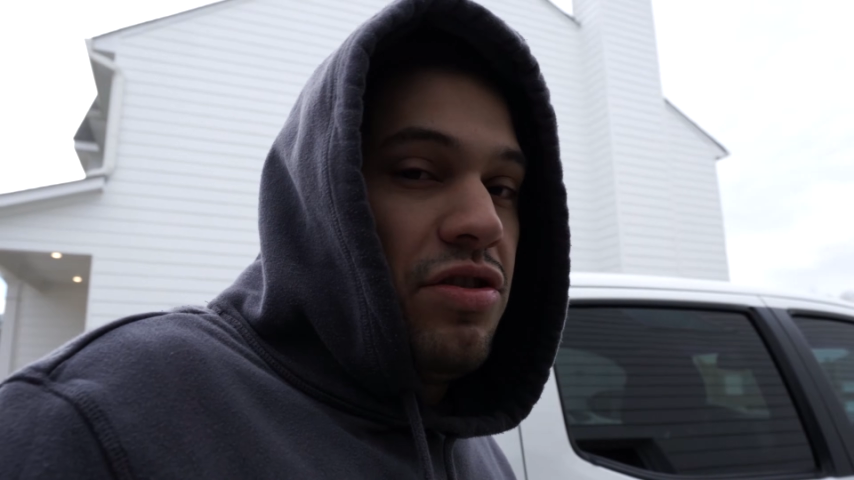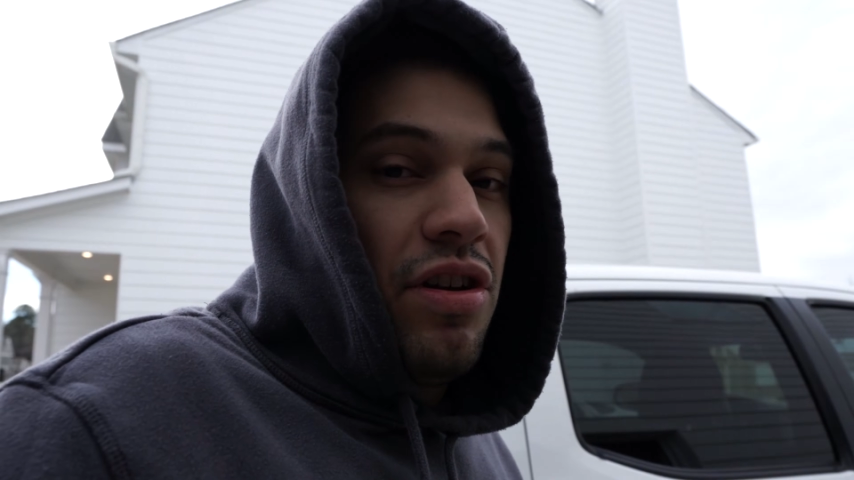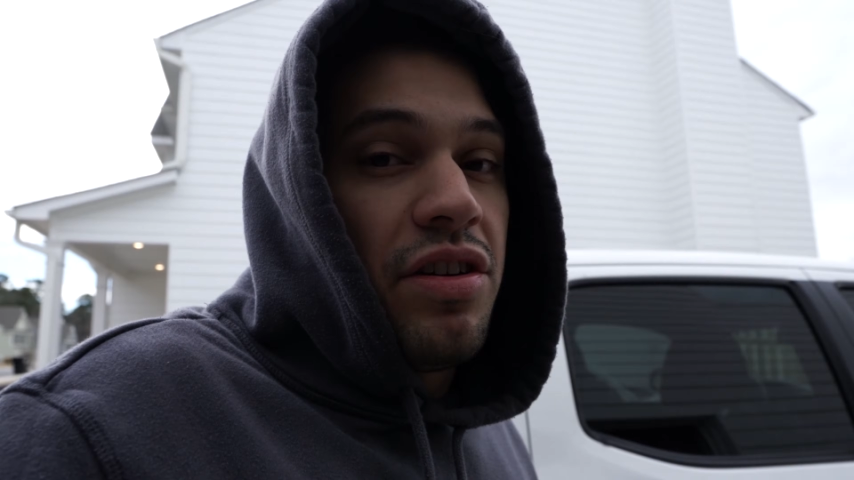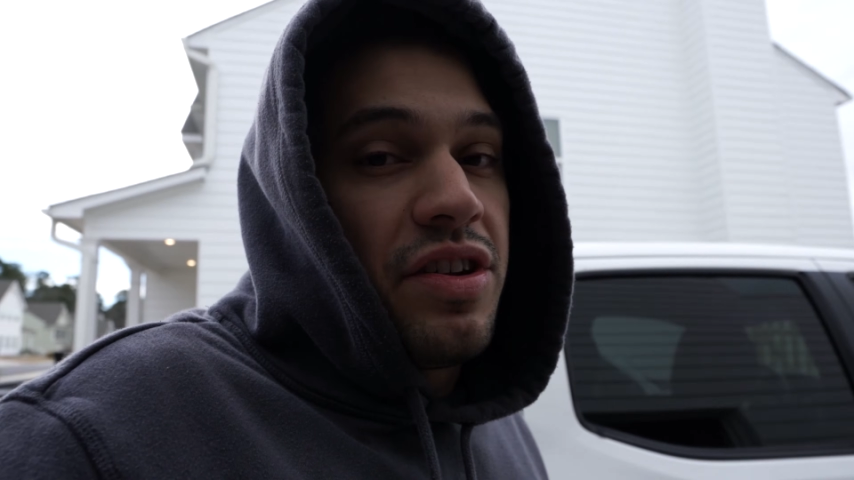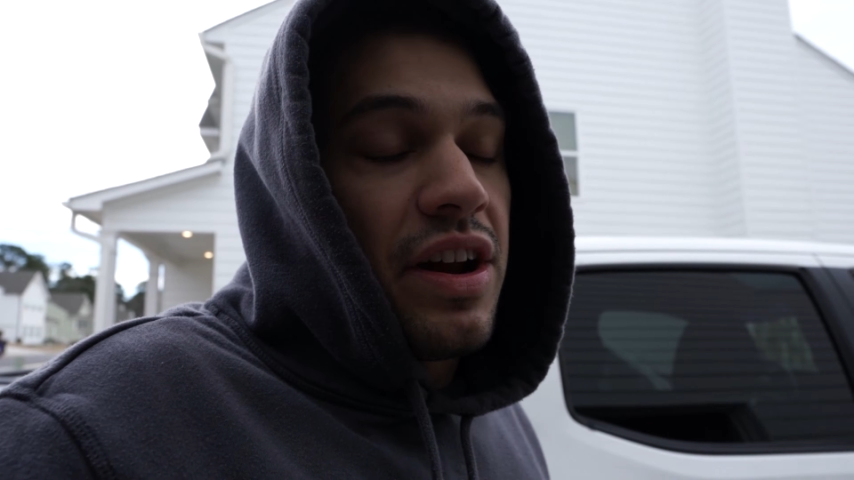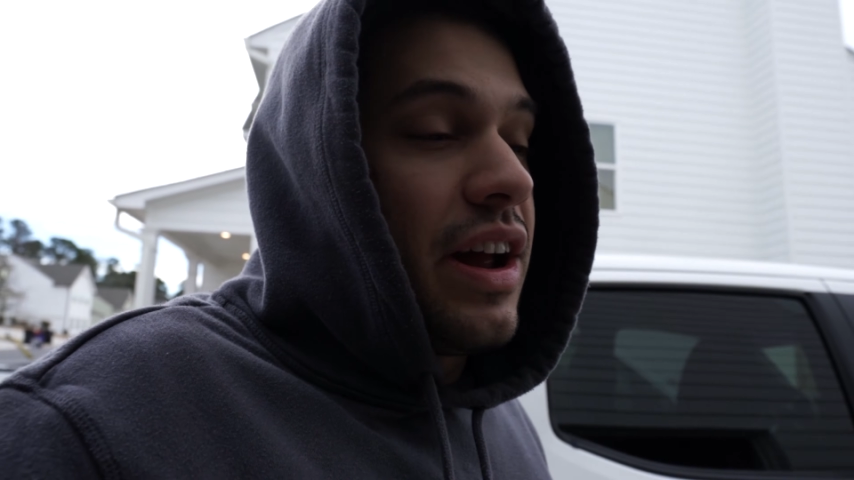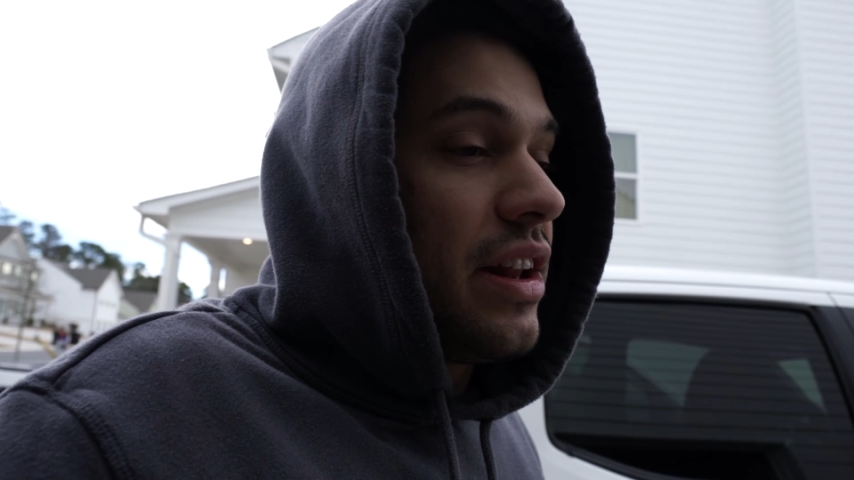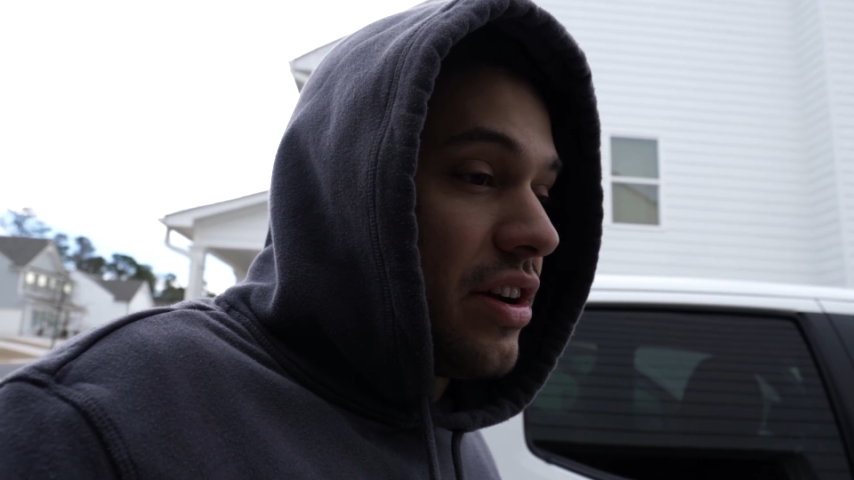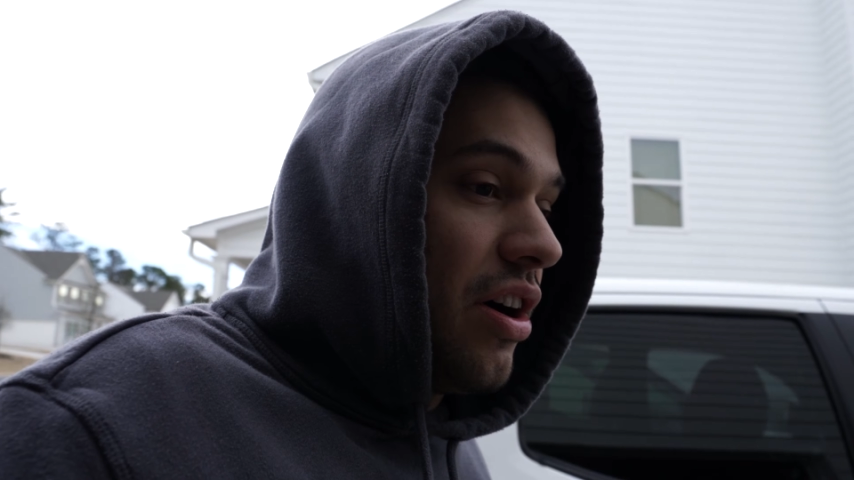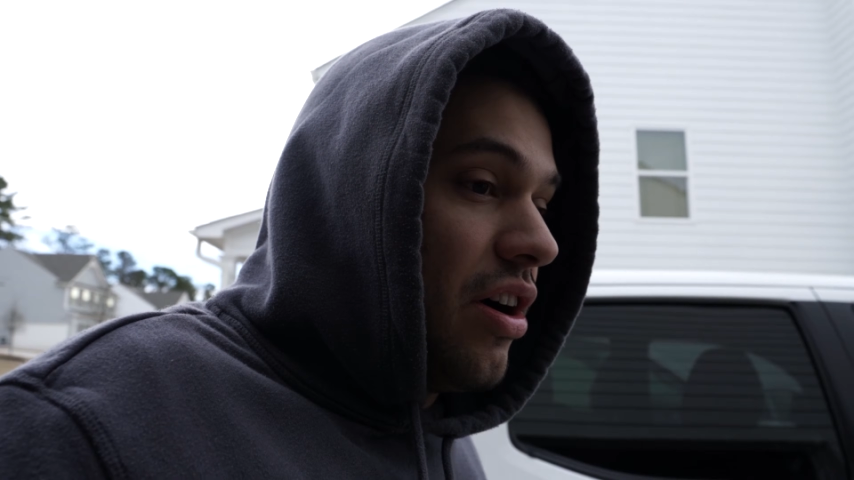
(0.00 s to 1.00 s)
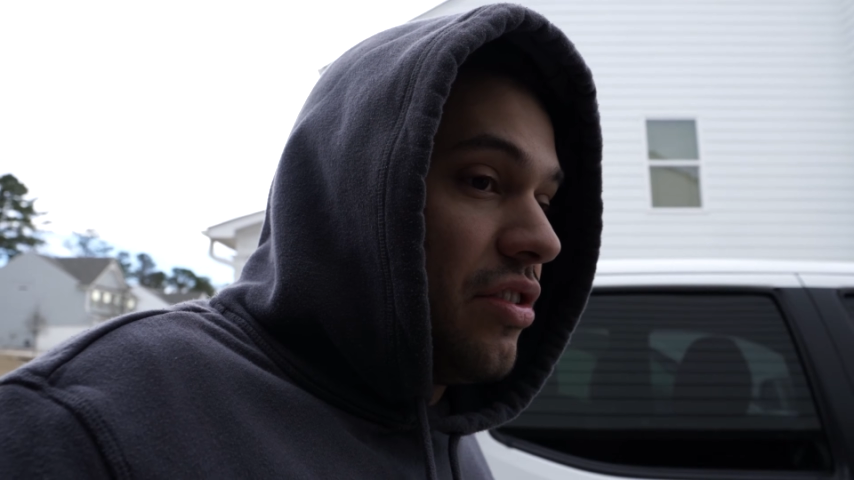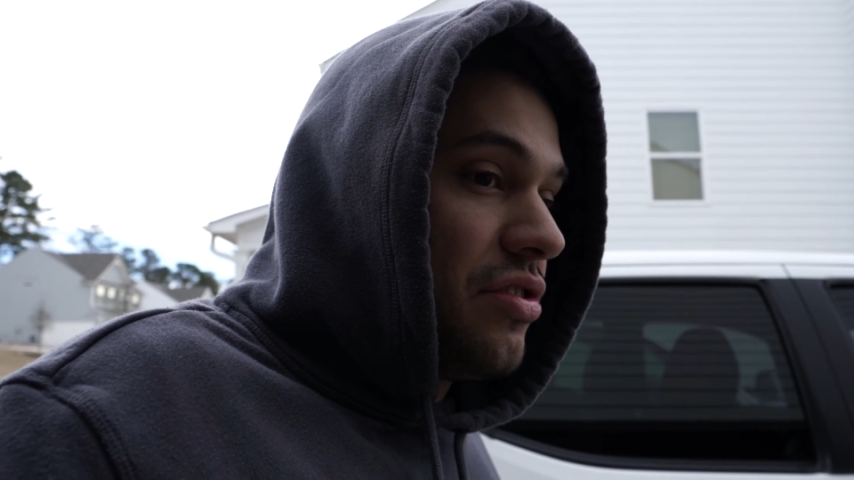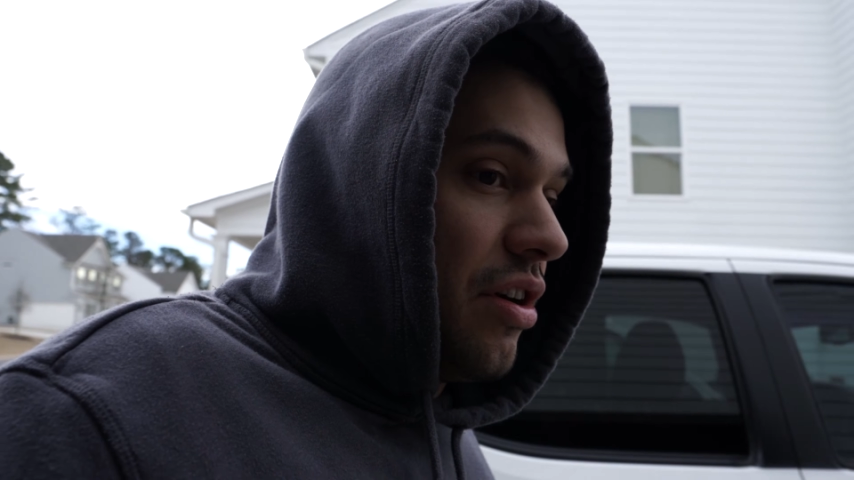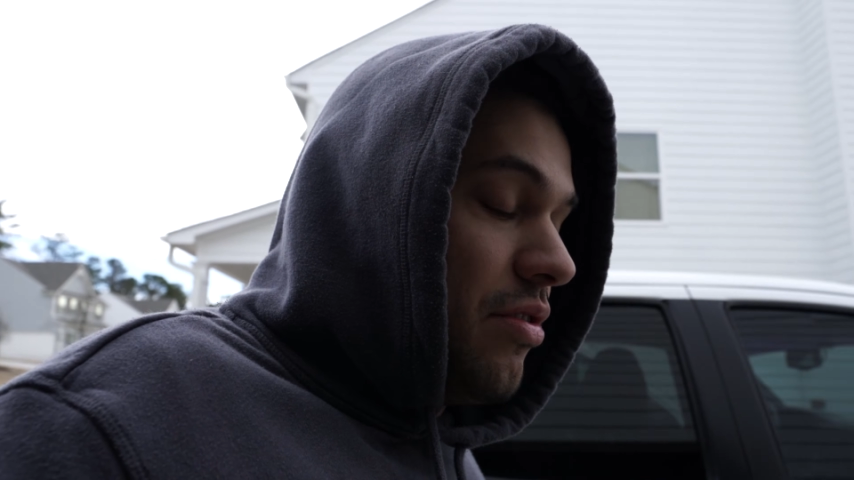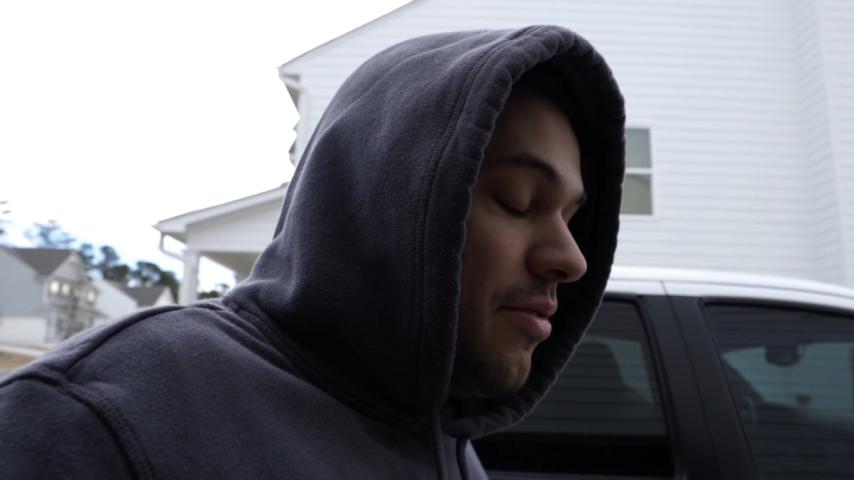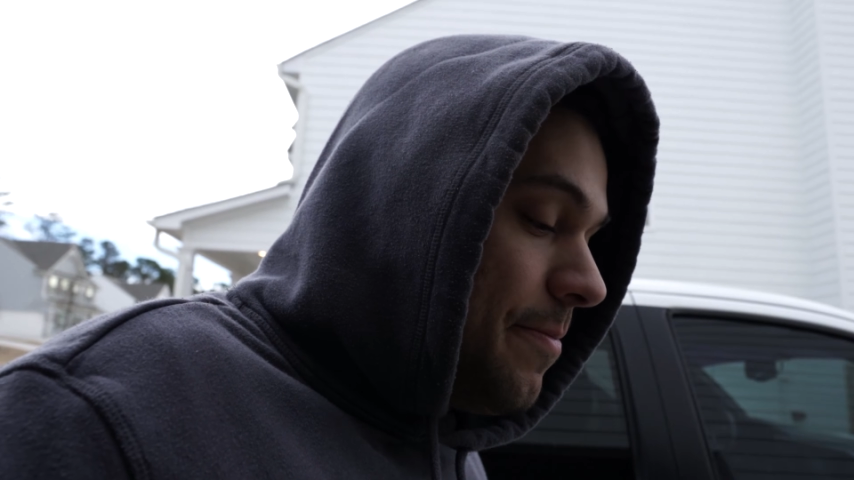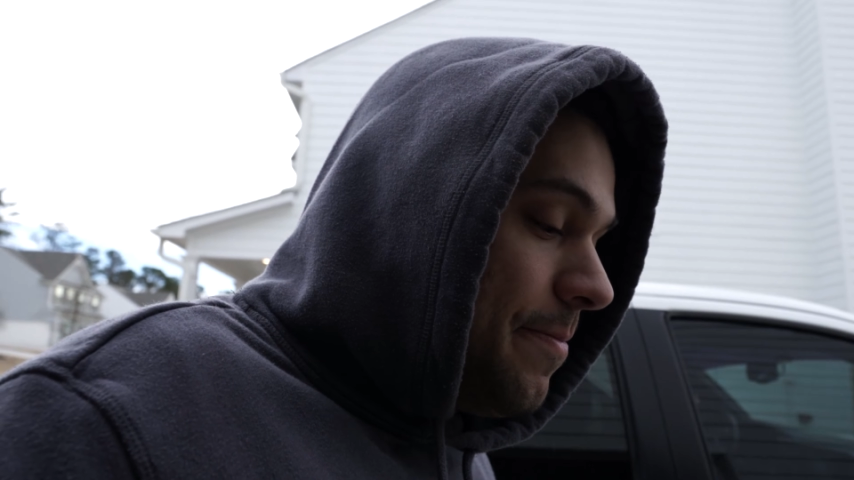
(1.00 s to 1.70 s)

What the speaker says: long as I got the car. So